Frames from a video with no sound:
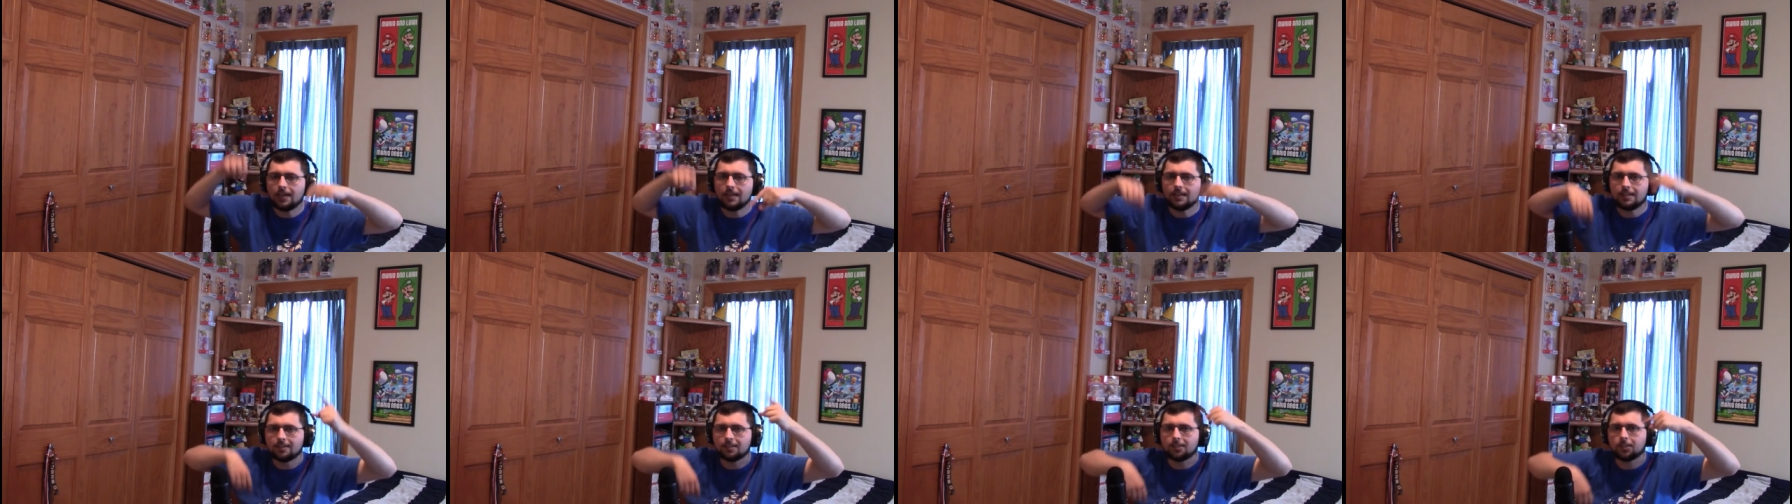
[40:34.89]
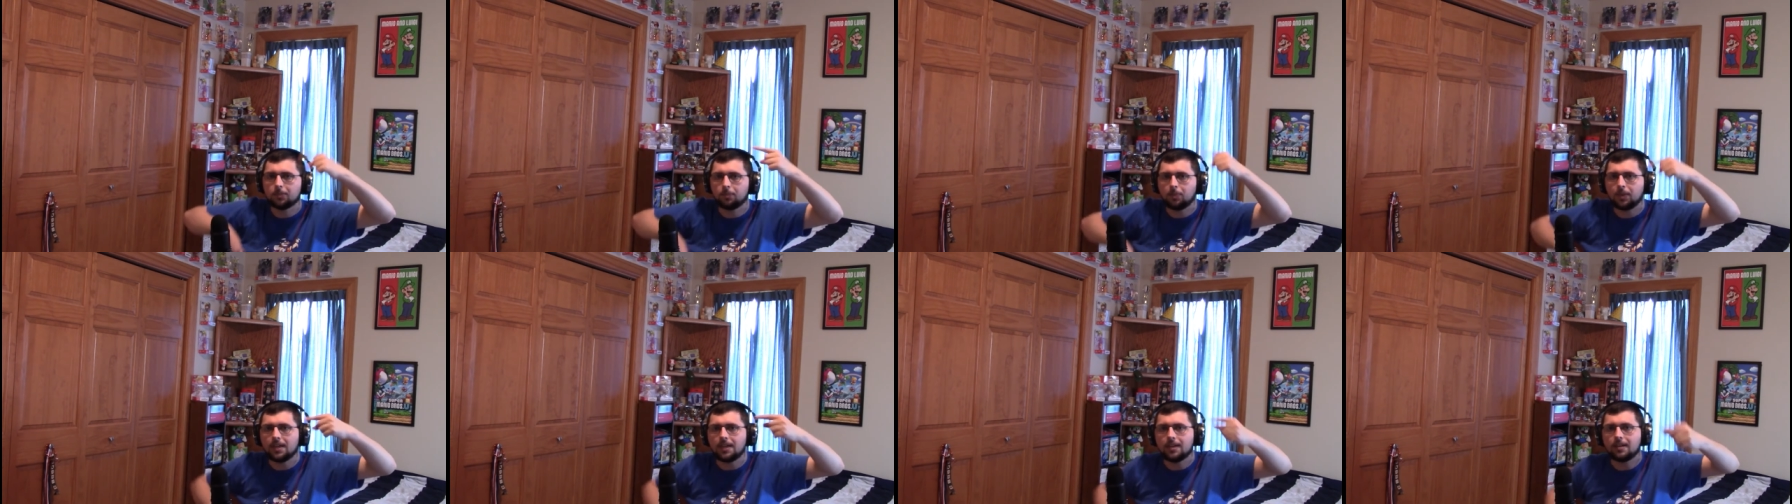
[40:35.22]
and
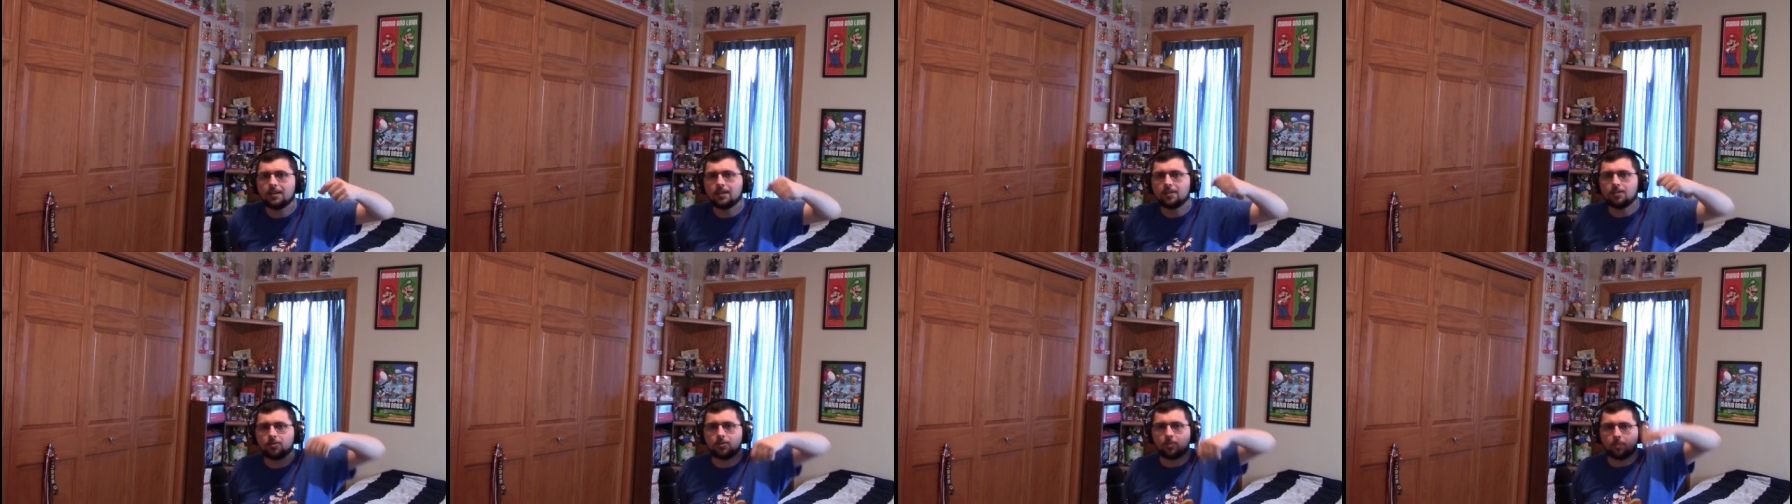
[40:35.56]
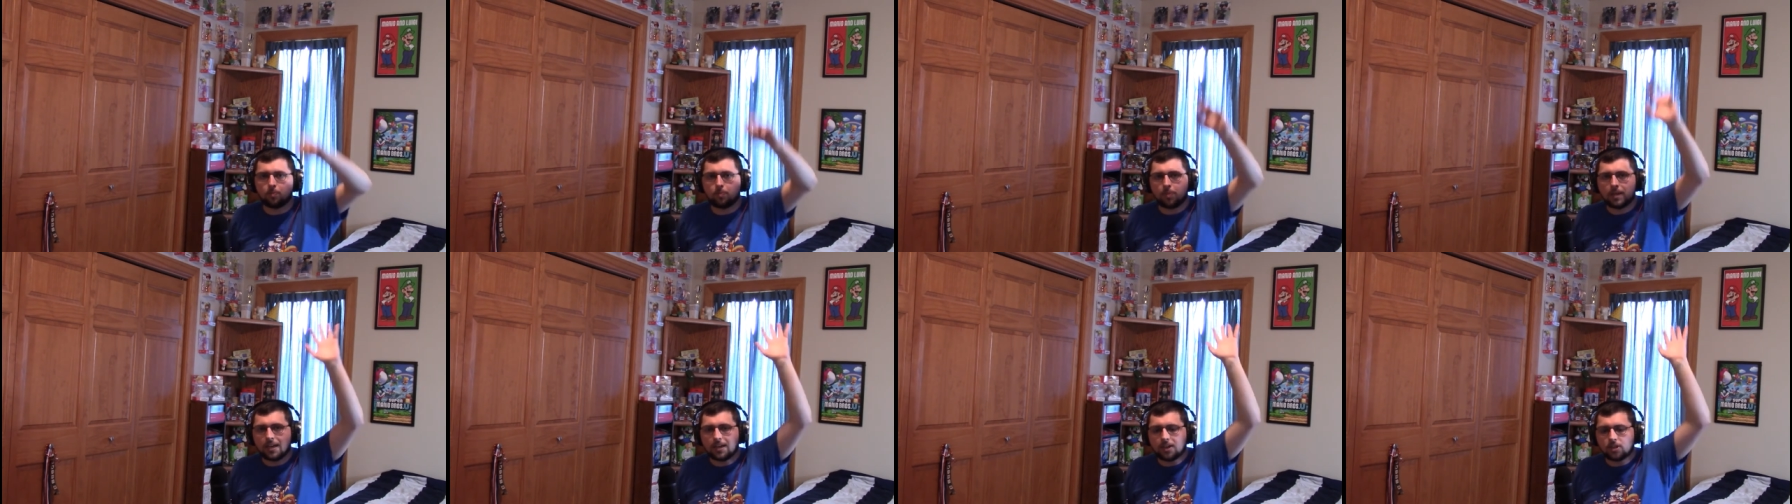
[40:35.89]
spin and do a
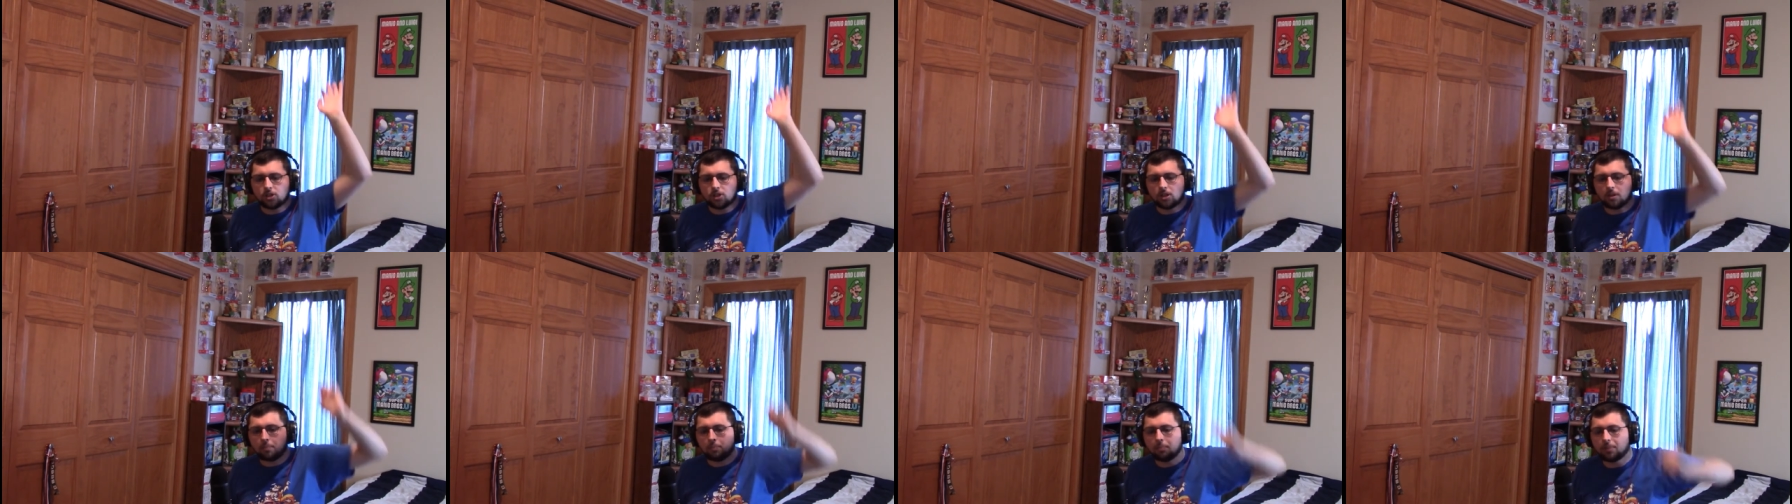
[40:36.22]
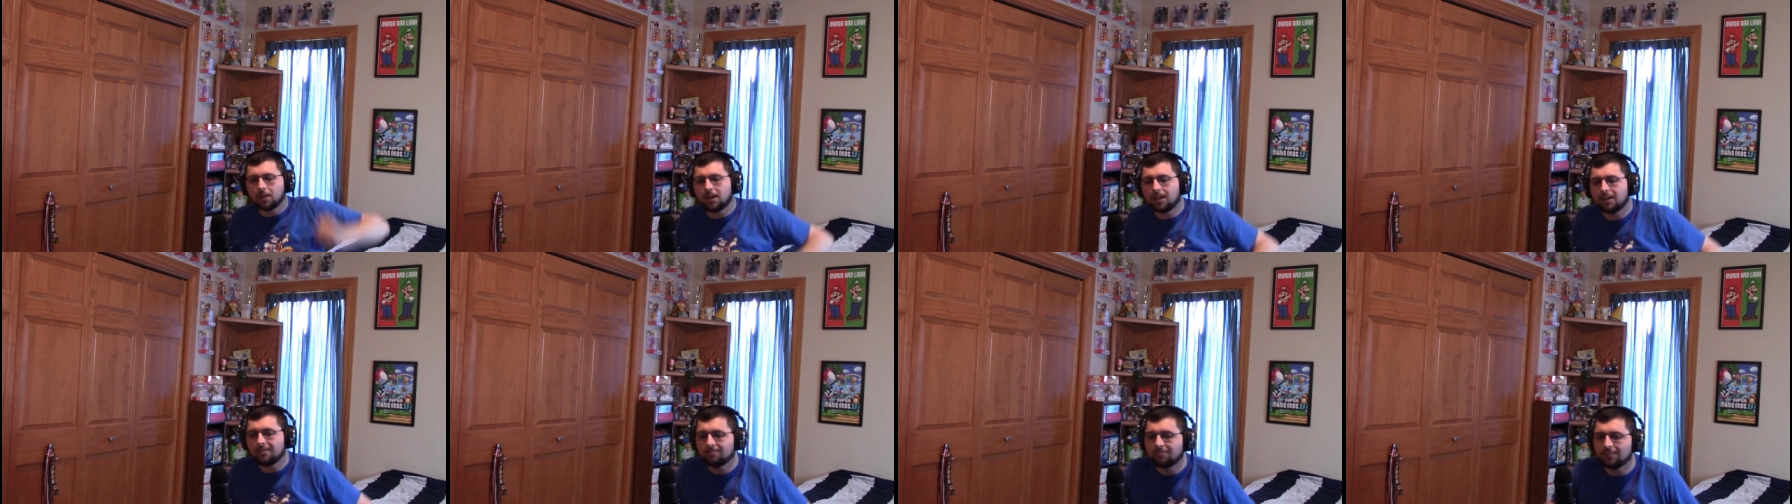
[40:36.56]
big jump
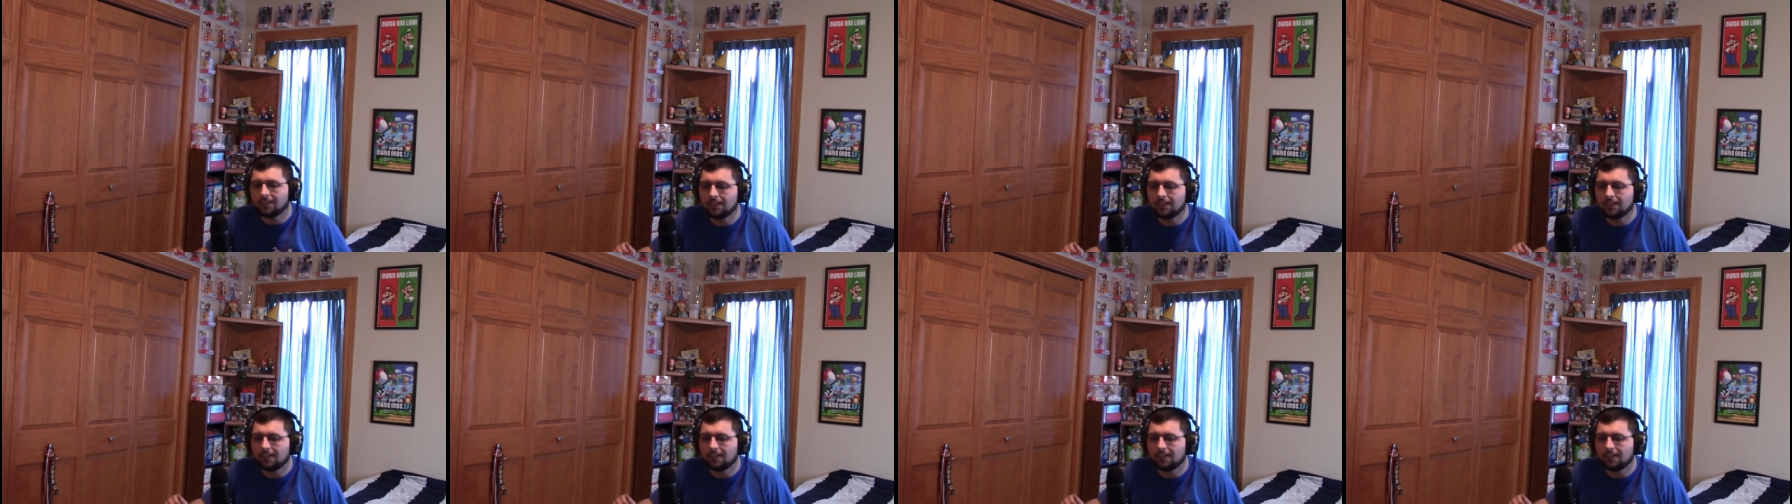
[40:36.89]
off